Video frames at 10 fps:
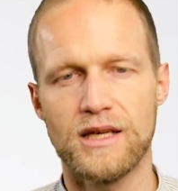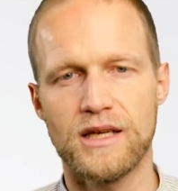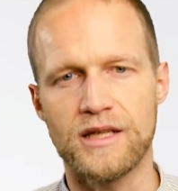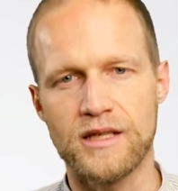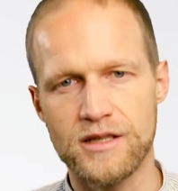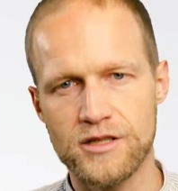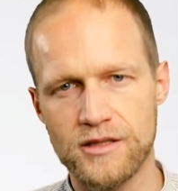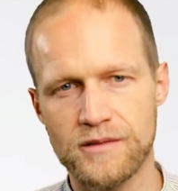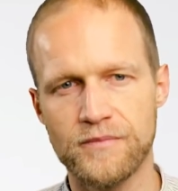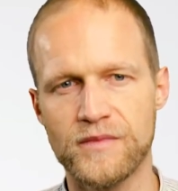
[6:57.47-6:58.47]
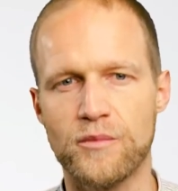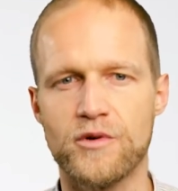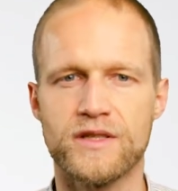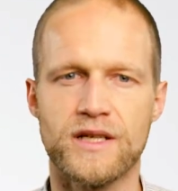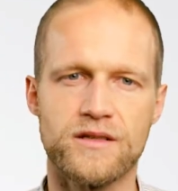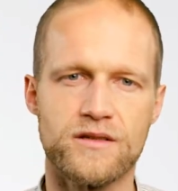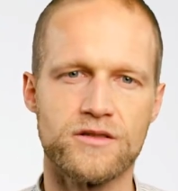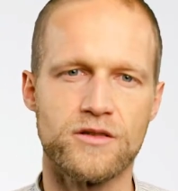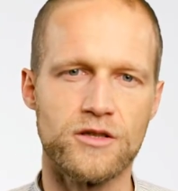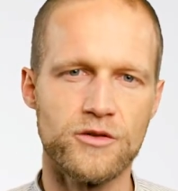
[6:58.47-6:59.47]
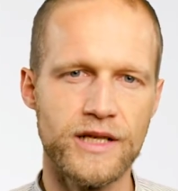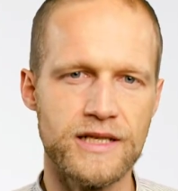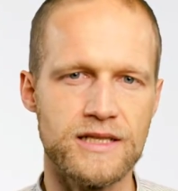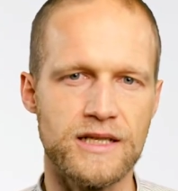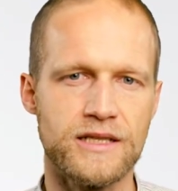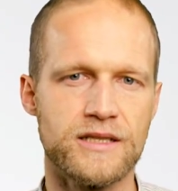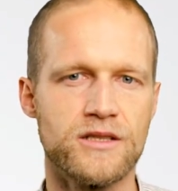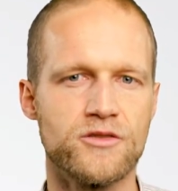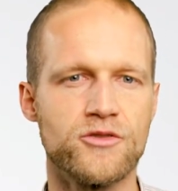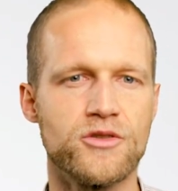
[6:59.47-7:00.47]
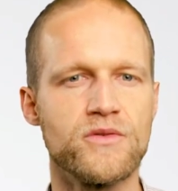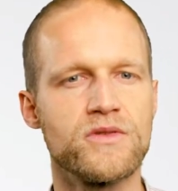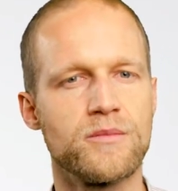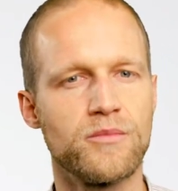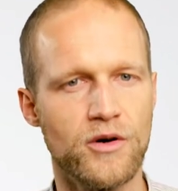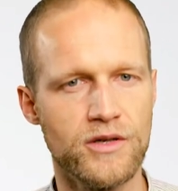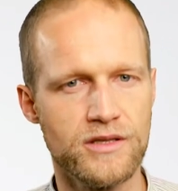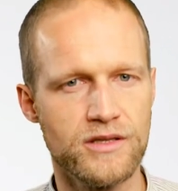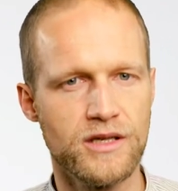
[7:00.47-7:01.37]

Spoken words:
In addition, the presenter's concluding slide introduced a point